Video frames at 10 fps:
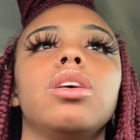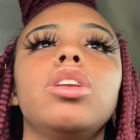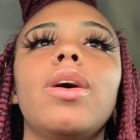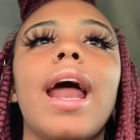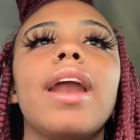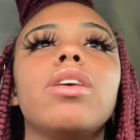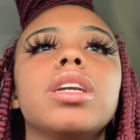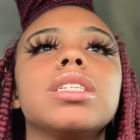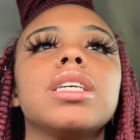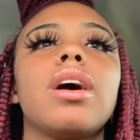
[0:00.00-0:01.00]
You know, I don't
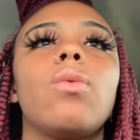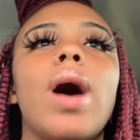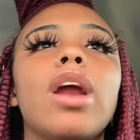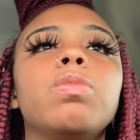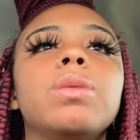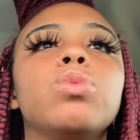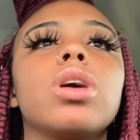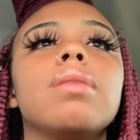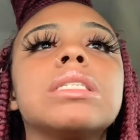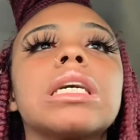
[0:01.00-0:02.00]
understand why do people
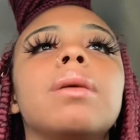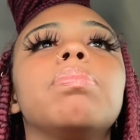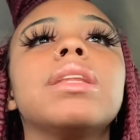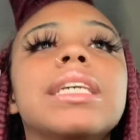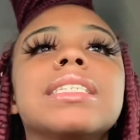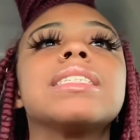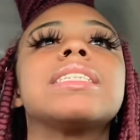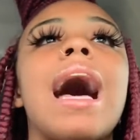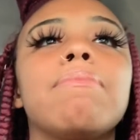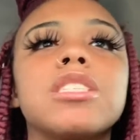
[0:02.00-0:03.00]
come to complete
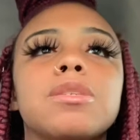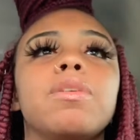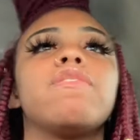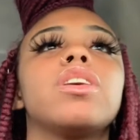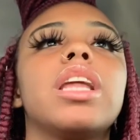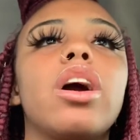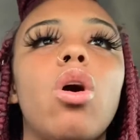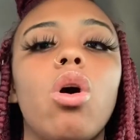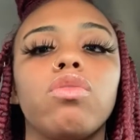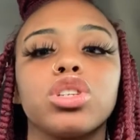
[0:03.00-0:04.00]
stops before they go
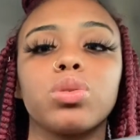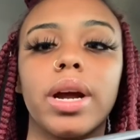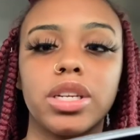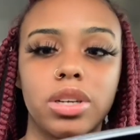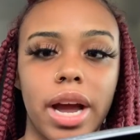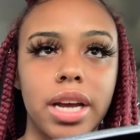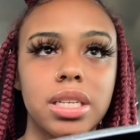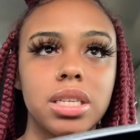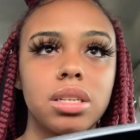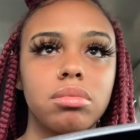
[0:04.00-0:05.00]
over train tracks?